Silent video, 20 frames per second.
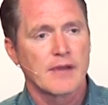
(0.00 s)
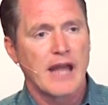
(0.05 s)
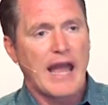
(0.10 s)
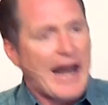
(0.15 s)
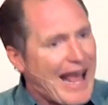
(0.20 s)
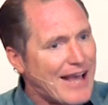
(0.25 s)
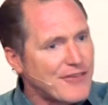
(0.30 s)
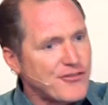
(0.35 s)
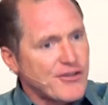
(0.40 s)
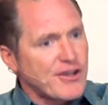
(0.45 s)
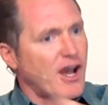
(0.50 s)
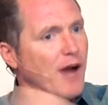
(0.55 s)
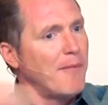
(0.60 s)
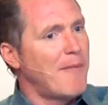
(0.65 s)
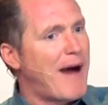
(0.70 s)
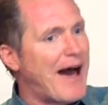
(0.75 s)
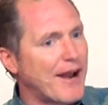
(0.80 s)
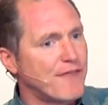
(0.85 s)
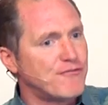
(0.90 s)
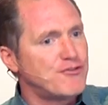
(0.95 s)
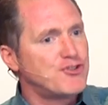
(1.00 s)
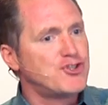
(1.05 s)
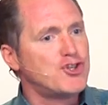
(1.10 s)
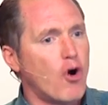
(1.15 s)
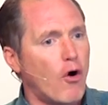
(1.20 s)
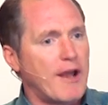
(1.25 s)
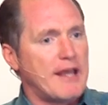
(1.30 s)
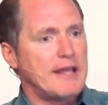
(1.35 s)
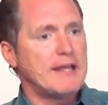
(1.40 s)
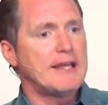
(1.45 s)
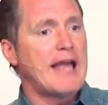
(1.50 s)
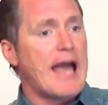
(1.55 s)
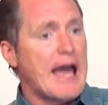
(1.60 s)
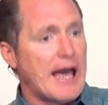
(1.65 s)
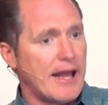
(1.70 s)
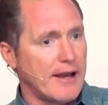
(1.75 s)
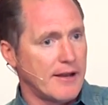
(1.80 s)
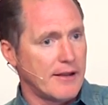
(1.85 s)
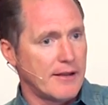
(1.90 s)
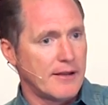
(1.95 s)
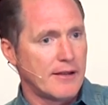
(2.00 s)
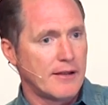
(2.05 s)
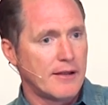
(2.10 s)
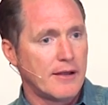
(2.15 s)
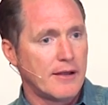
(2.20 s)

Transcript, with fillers: It hasn't come out of joint yet,